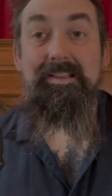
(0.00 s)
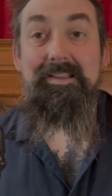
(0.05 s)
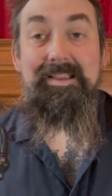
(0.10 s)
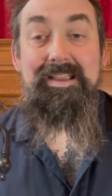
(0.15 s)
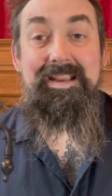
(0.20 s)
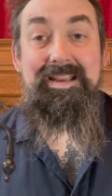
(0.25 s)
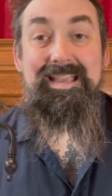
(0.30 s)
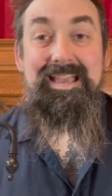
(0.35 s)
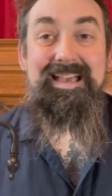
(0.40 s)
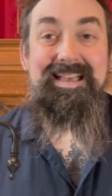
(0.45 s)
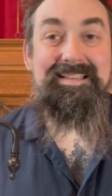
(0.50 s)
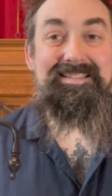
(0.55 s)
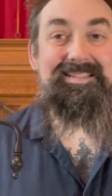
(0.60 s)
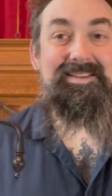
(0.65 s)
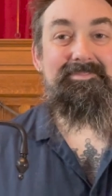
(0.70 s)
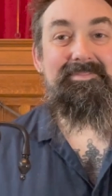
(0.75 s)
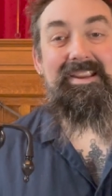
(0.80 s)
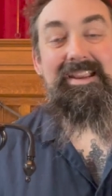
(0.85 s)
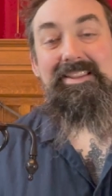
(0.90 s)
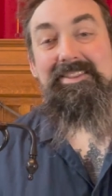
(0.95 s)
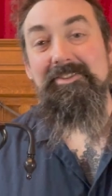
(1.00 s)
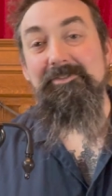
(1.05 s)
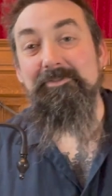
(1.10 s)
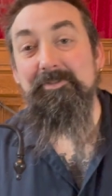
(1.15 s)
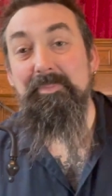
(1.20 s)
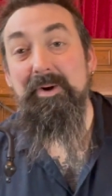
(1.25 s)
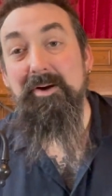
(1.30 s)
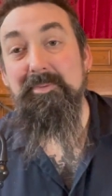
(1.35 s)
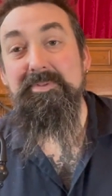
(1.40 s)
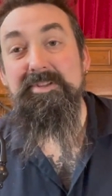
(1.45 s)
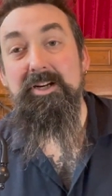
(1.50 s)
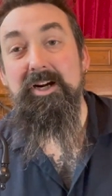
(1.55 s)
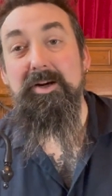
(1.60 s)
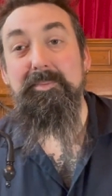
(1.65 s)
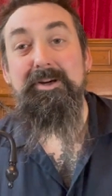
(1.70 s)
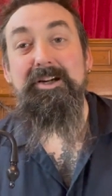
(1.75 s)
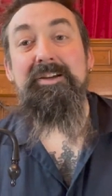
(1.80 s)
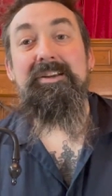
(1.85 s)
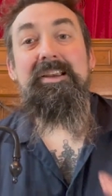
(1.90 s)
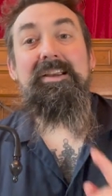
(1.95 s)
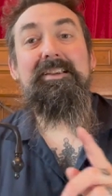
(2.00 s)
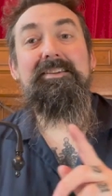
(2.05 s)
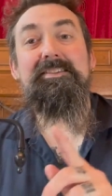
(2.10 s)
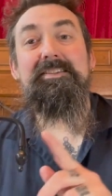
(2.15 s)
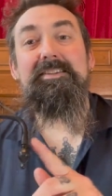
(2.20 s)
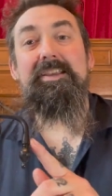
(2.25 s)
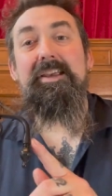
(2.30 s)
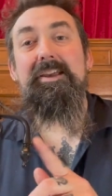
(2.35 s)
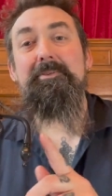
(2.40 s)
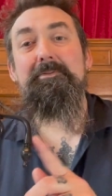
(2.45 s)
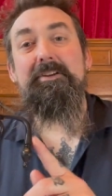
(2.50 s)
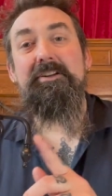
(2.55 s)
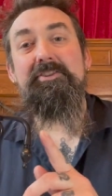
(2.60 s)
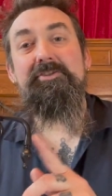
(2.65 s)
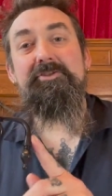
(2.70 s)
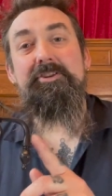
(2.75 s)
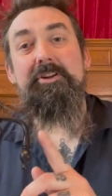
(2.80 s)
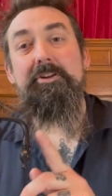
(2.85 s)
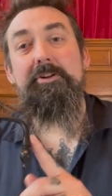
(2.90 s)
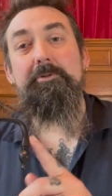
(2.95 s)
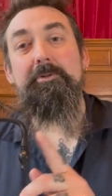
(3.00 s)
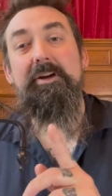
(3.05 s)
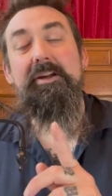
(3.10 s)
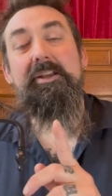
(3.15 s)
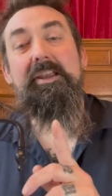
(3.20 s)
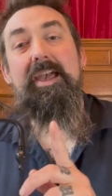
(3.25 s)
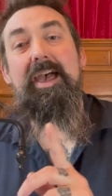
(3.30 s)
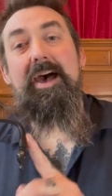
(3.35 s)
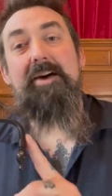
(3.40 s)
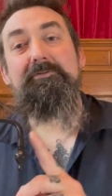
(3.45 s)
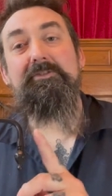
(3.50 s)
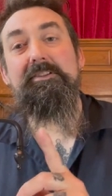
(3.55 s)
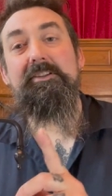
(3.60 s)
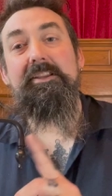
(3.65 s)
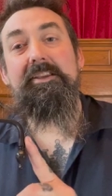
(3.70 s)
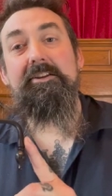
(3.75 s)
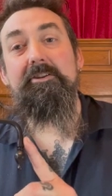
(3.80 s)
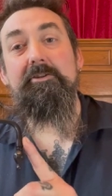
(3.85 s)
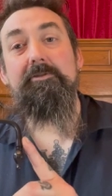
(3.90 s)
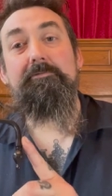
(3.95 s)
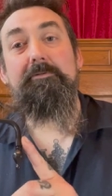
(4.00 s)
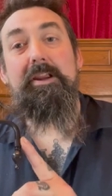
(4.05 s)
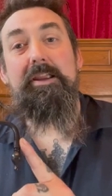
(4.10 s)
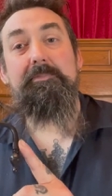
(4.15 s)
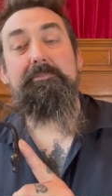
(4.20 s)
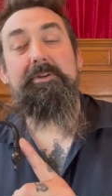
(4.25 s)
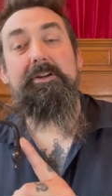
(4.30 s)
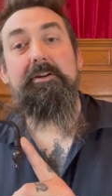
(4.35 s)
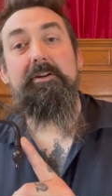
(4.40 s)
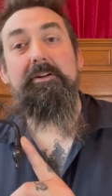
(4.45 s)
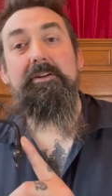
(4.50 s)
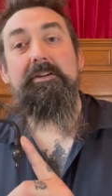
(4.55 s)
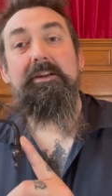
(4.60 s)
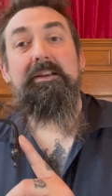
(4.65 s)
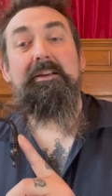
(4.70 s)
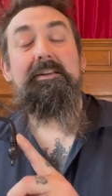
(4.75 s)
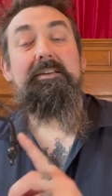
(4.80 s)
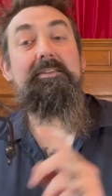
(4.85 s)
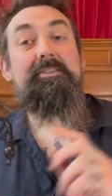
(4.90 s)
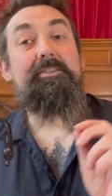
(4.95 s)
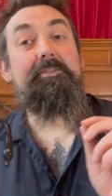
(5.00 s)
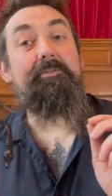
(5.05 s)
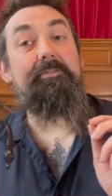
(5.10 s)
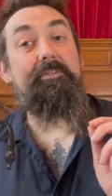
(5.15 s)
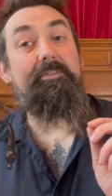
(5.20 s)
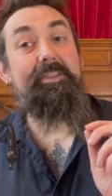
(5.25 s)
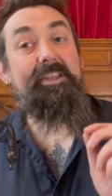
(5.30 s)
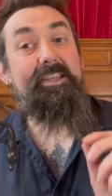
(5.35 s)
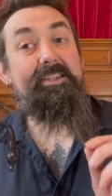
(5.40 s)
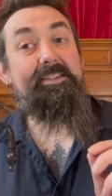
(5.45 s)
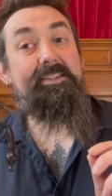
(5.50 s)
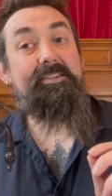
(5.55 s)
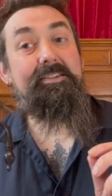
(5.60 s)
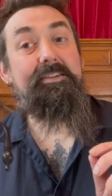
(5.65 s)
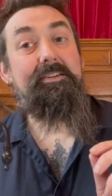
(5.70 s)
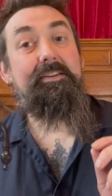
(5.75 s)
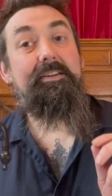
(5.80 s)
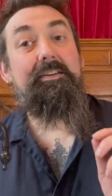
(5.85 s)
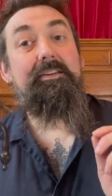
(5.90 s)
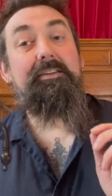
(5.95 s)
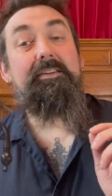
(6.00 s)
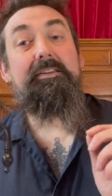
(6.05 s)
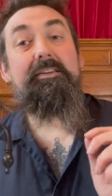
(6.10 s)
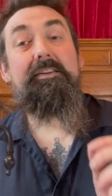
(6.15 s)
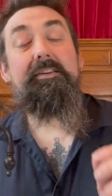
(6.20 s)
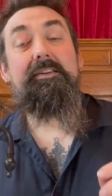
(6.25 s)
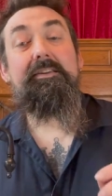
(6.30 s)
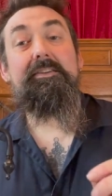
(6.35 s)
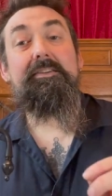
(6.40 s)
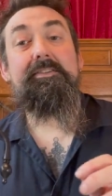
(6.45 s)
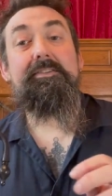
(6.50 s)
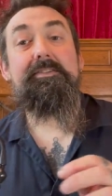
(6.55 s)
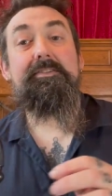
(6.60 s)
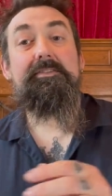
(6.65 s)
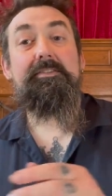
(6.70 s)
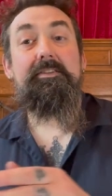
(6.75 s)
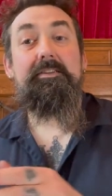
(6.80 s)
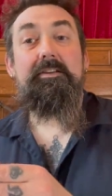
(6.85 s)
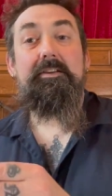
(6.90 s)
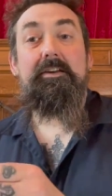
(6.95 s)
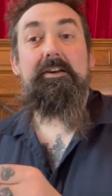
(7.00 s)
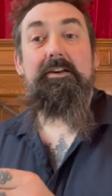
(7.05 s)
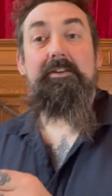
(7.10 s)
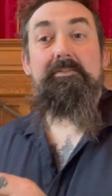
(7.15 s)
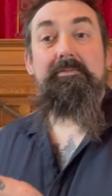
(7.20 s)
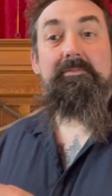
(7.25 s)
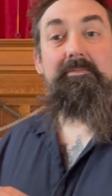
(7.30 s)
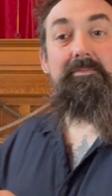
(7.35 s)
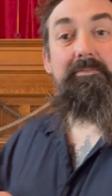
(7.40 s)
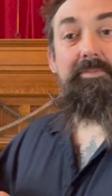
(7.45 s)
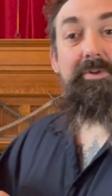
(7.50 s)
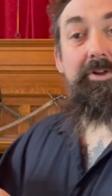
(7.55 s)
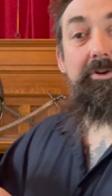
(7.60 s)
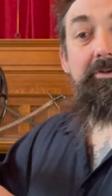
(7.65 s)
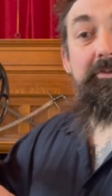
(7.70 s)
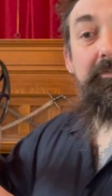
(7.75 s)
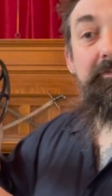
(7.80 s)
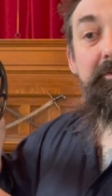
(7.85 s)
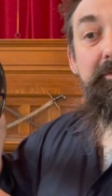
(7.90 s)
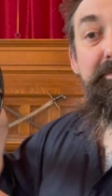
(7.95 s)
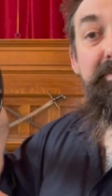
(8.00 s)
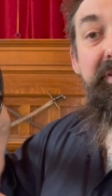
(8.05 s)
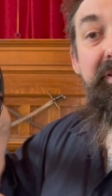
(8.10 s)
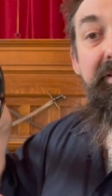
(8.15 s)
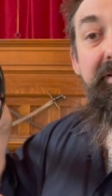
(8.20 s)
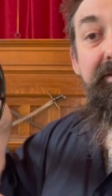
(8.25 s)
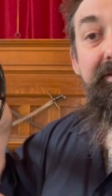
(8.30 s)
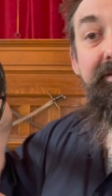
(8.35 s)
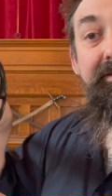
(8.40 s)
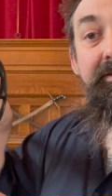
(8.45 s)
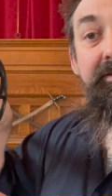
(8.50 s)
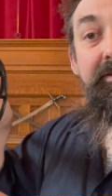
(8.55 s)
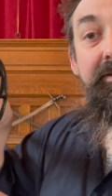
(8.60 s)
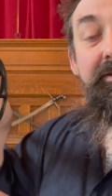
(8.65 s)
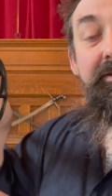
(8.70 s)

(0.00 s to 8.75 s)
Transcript: Hey guys, I'm Nathan from Arms and Armor. Today I wanna show you our Cavalier rapier. So this is a beautiful piece.